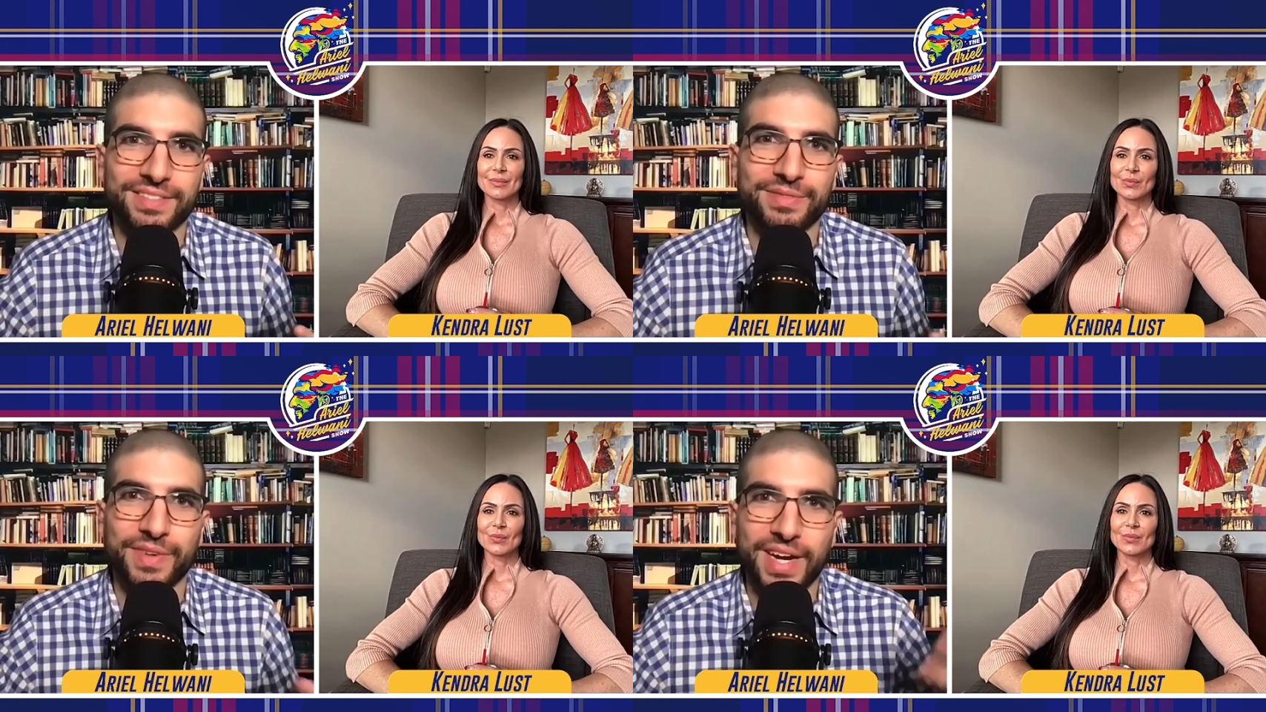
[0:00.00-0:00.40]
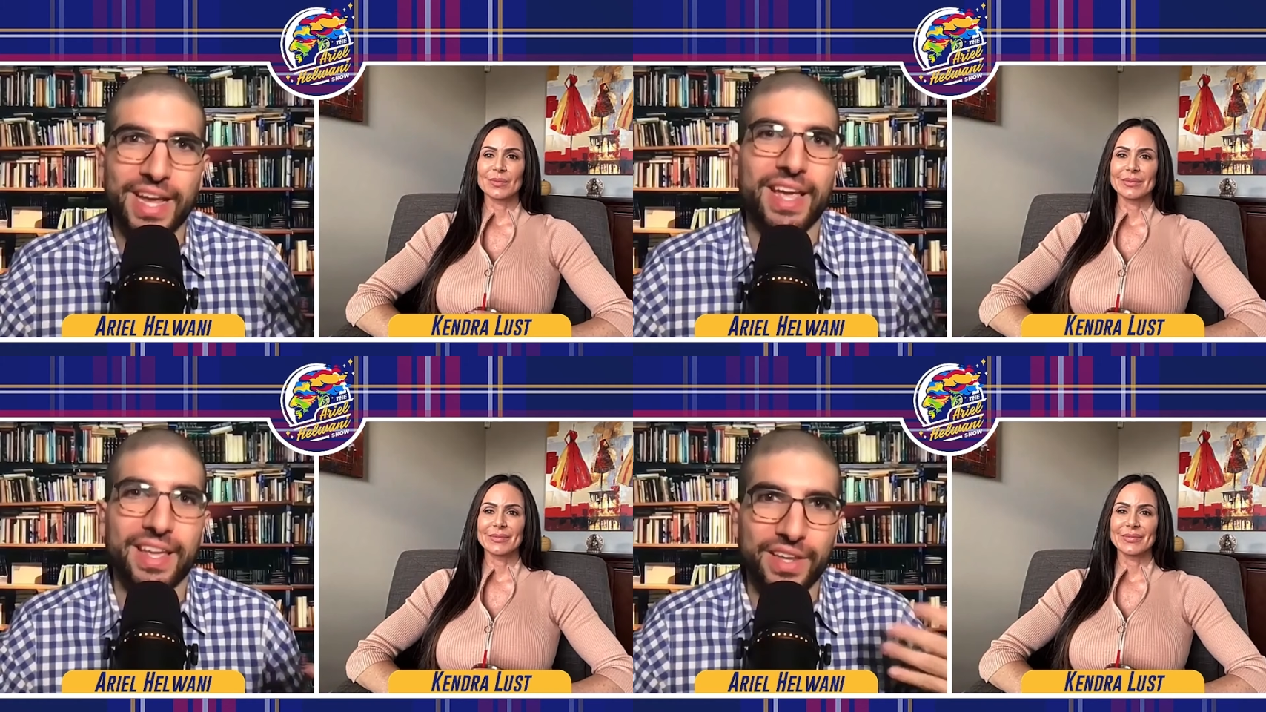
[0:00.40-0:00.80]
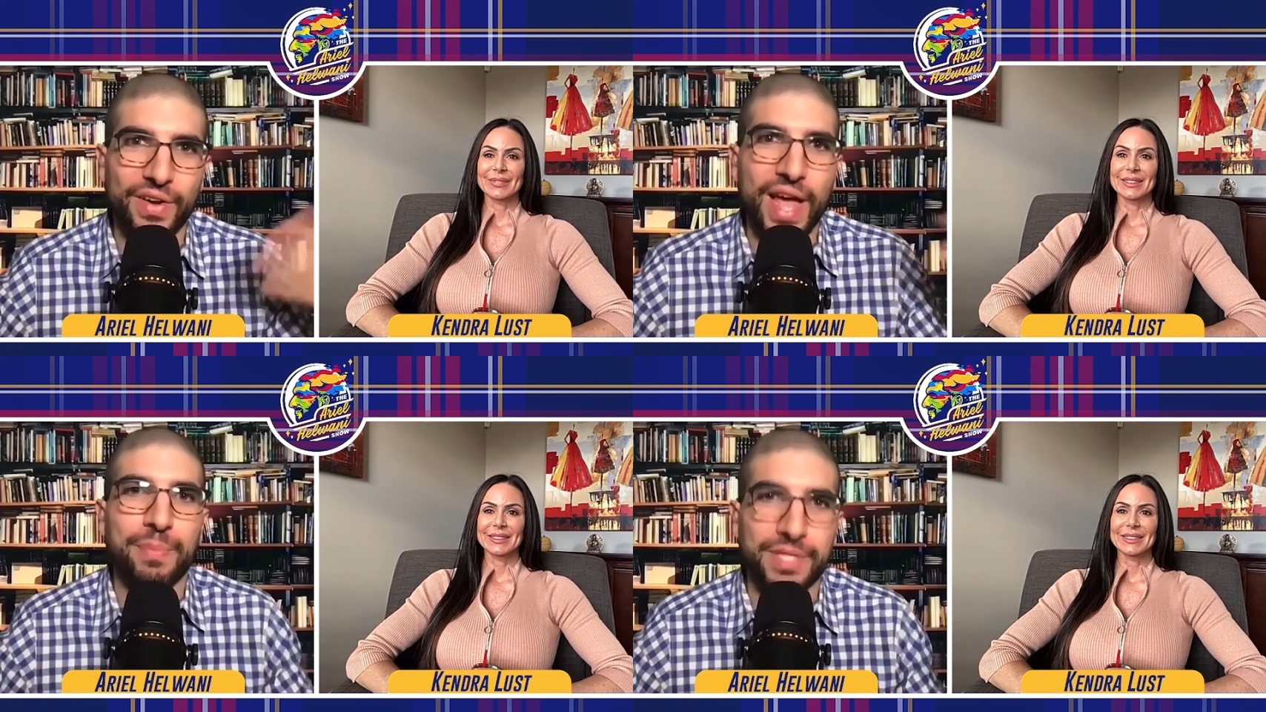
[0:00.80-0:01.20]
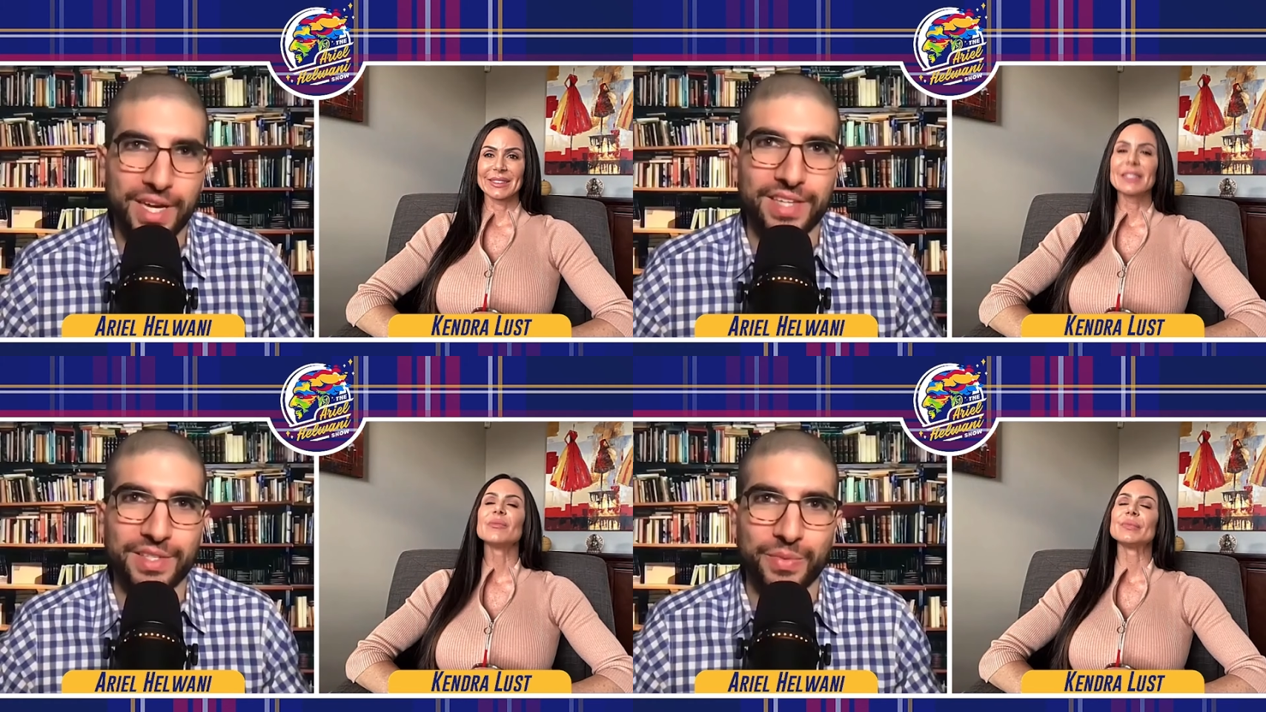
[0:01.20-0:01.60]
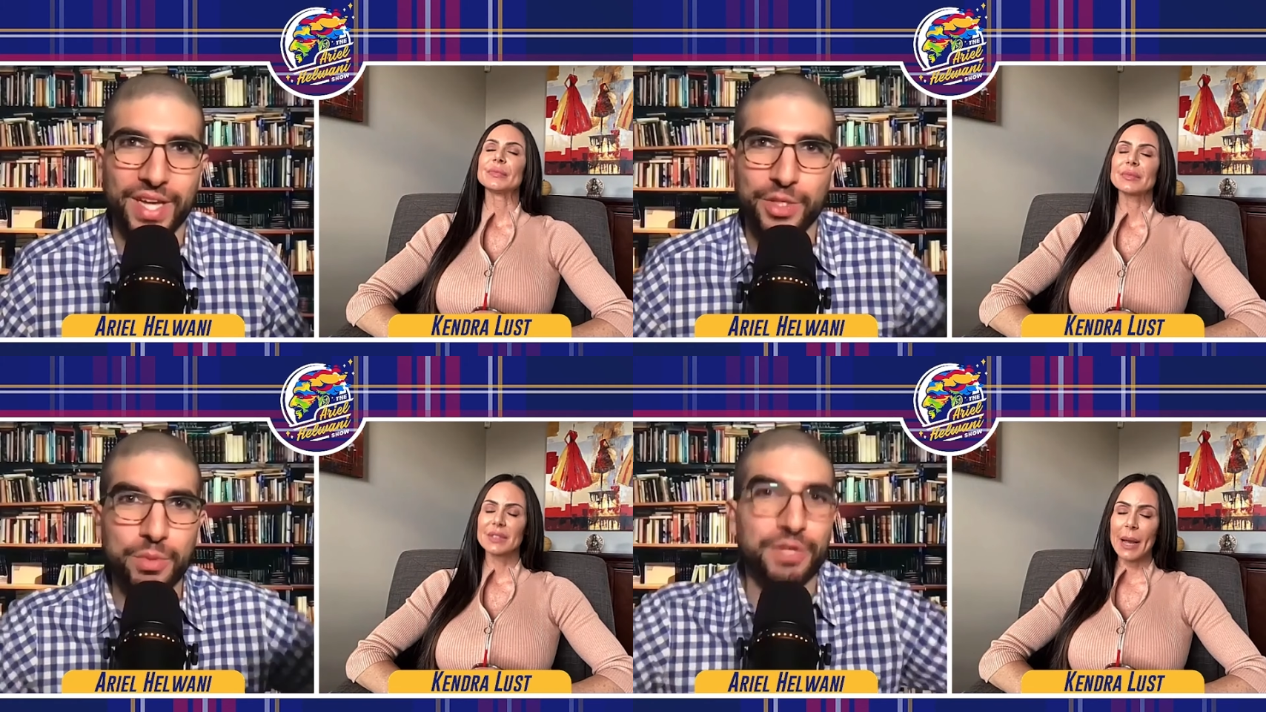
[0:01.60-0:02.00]
Speaker 1: very, you know, appetizing,
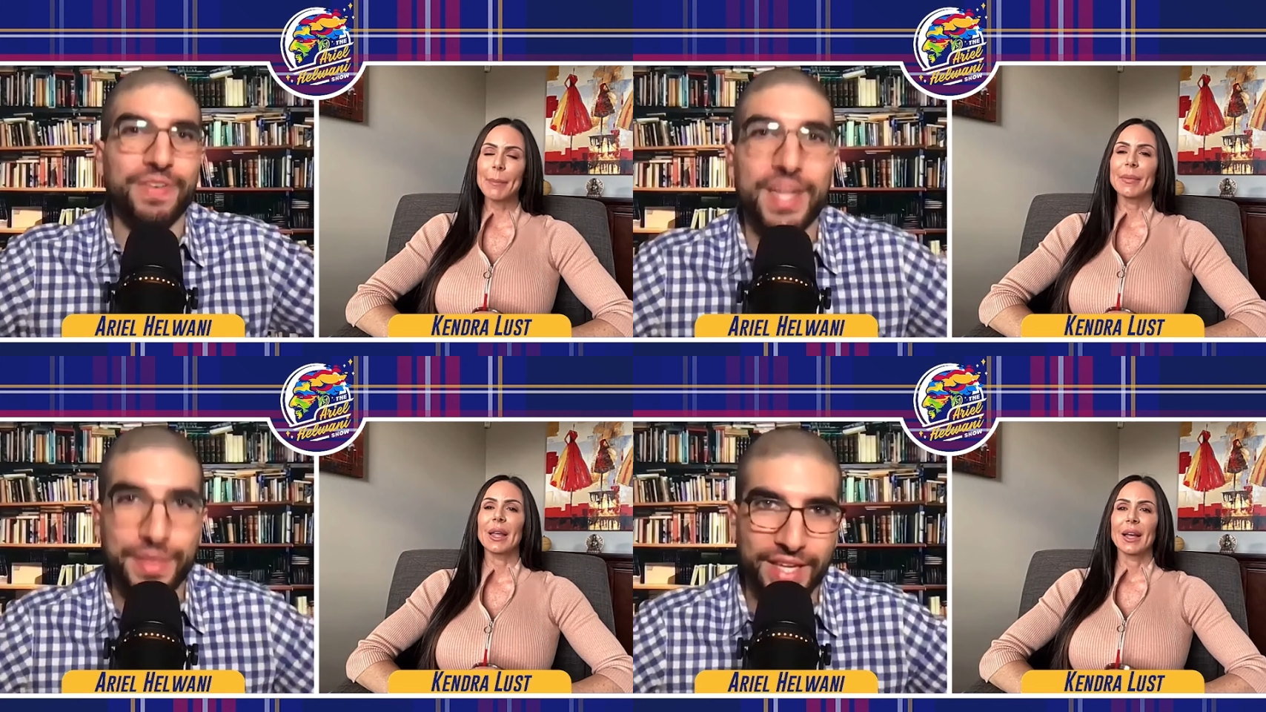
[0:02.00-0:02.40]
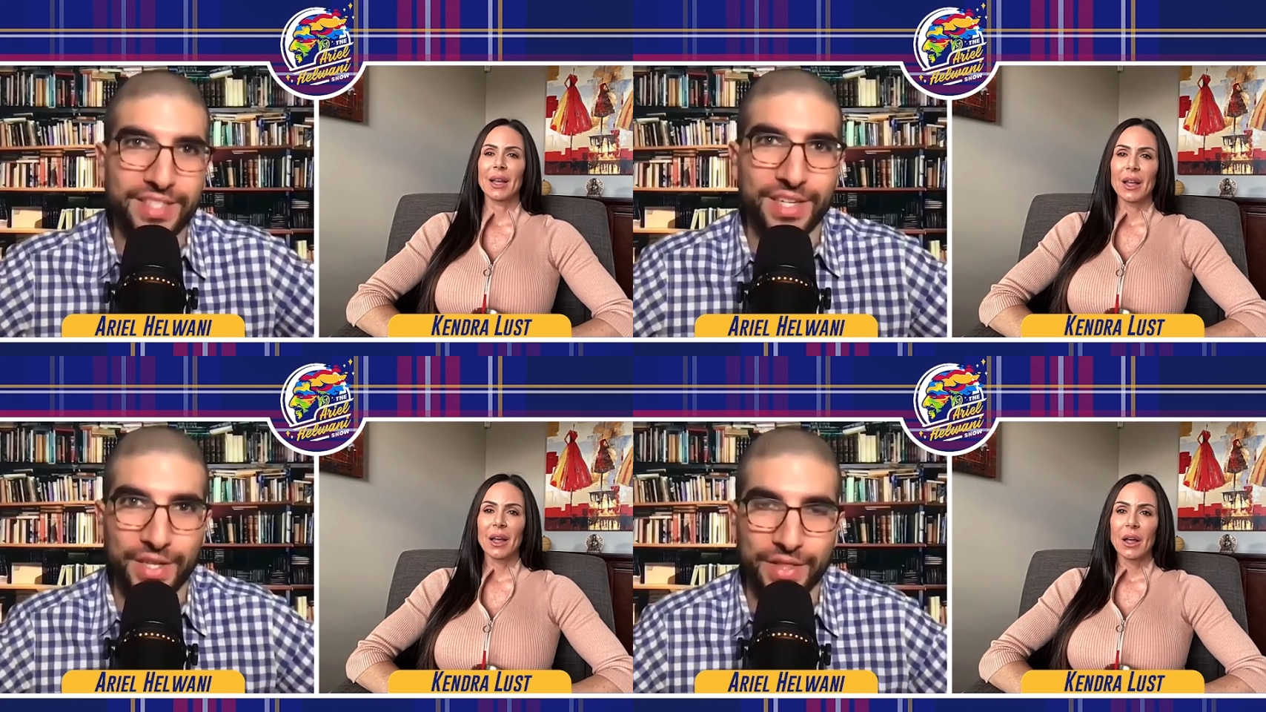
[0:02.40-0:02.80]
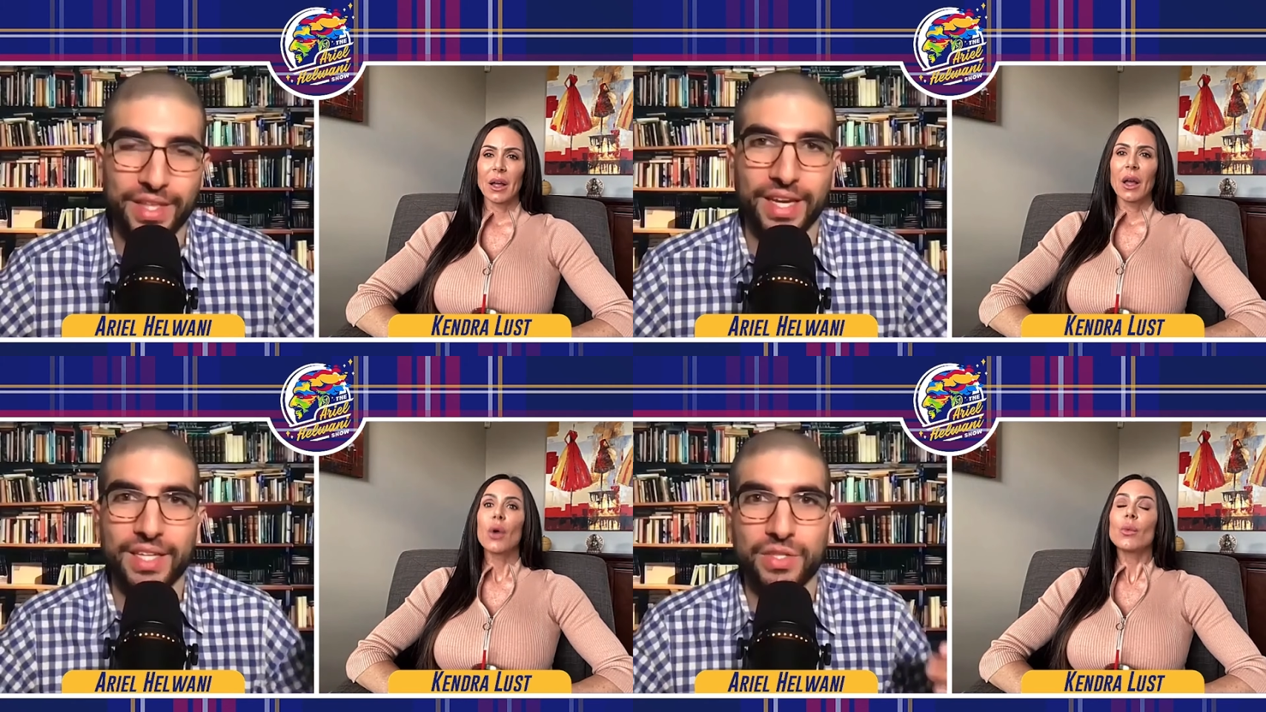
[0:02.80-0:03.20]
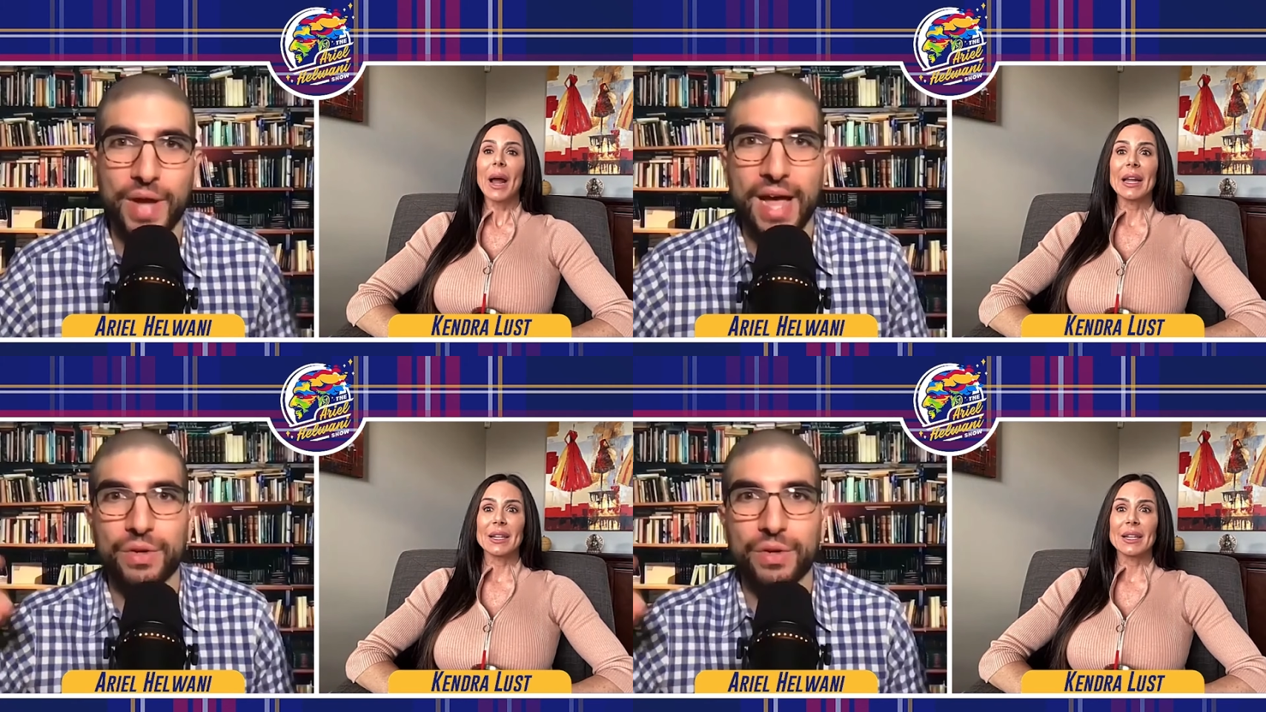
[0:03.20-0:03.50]
right? Too much yeah. of anything isn't a good thing. And so, right. how